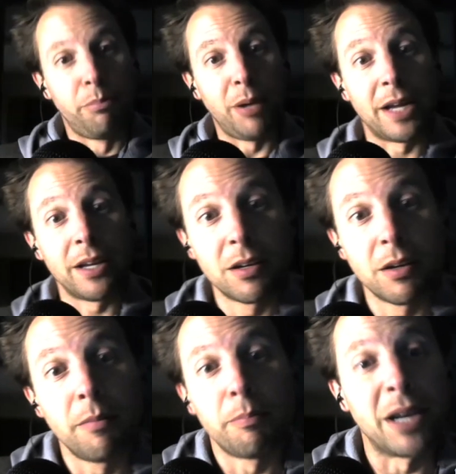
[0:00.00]
but
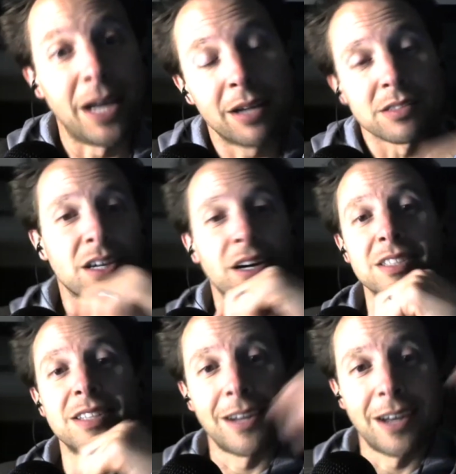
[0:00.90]
bananas
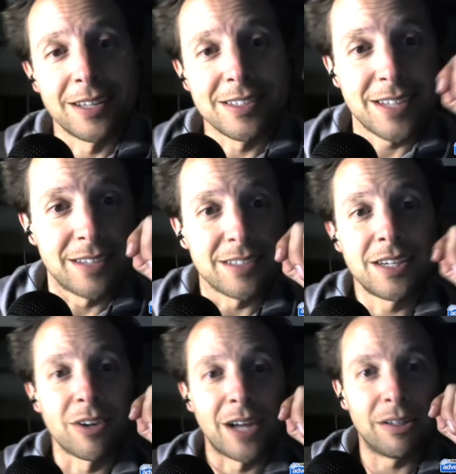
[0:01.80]
cost 99 cents
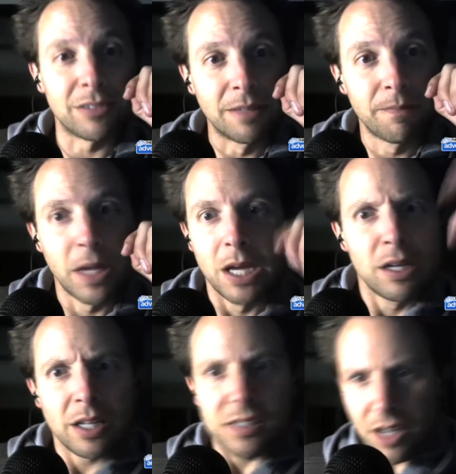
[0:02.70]
here at Aldi.
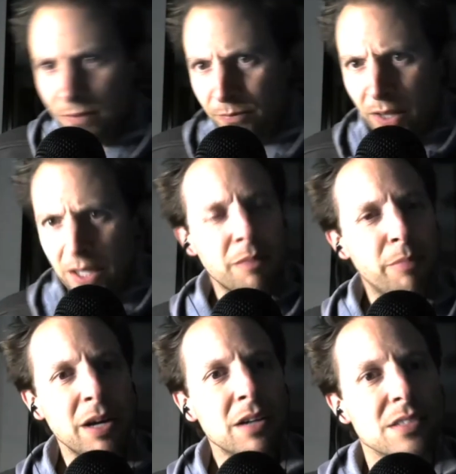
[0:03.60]
That's not a fucking
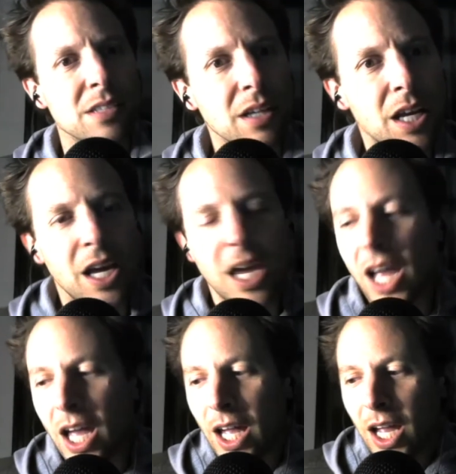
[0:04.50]
comparison.
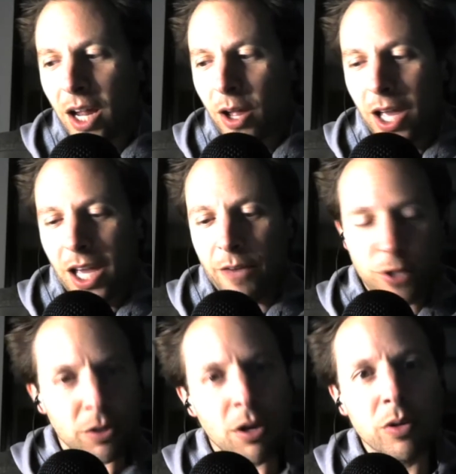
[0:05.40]
If
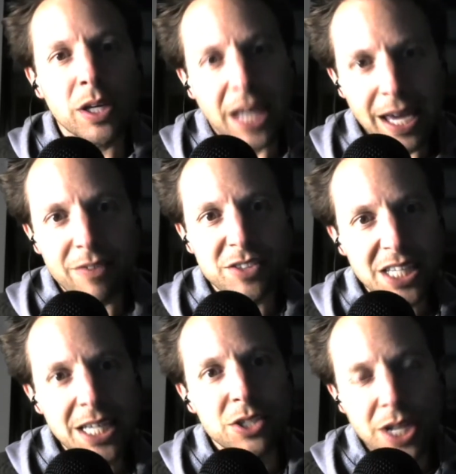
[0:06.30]
you're going to
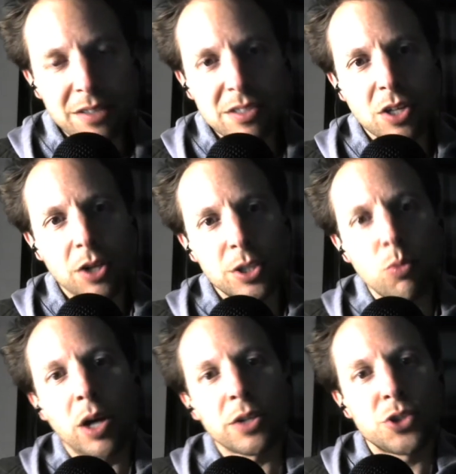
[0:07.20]
KFC, chances are you
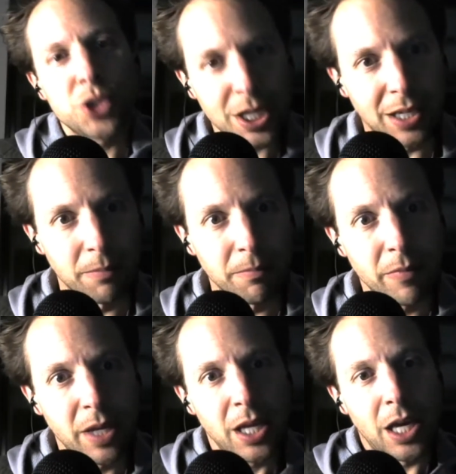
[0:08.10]
want chicken.
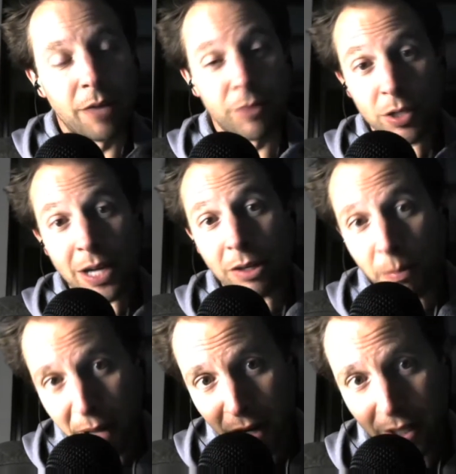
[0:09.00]
If you're now
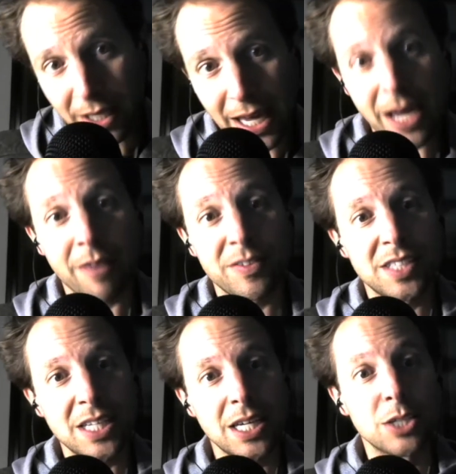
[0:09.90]
comparing
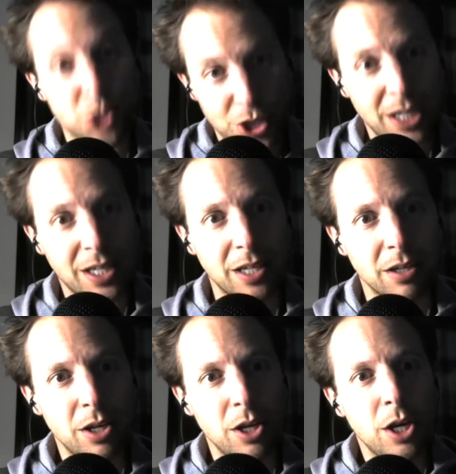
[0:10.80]
KFC
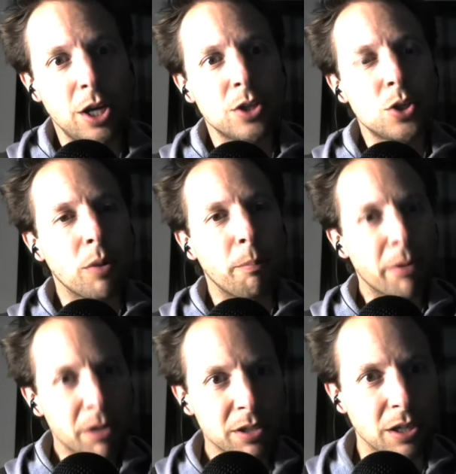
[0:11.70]
chicken to a
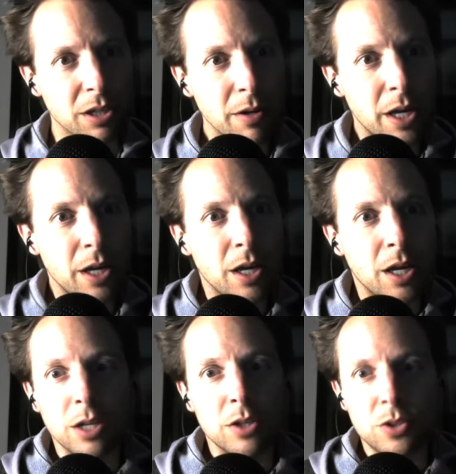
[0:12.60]
burger,
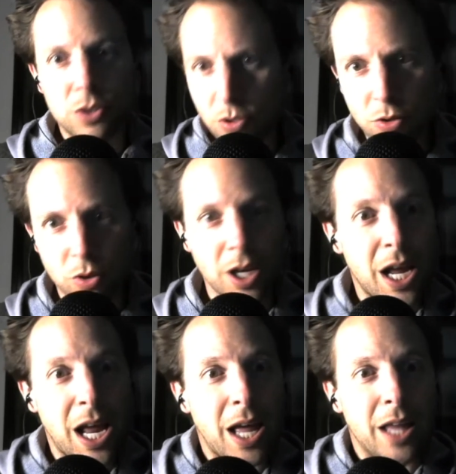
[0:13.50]
dude,
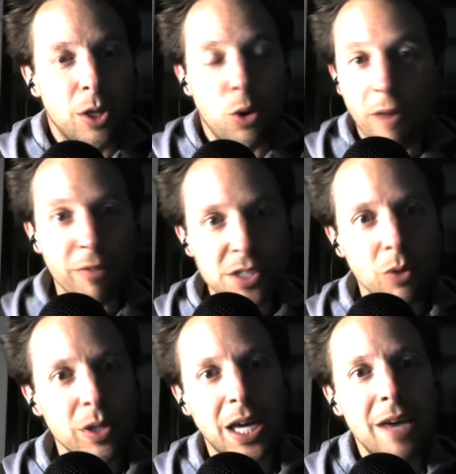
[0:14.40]
whoever is going to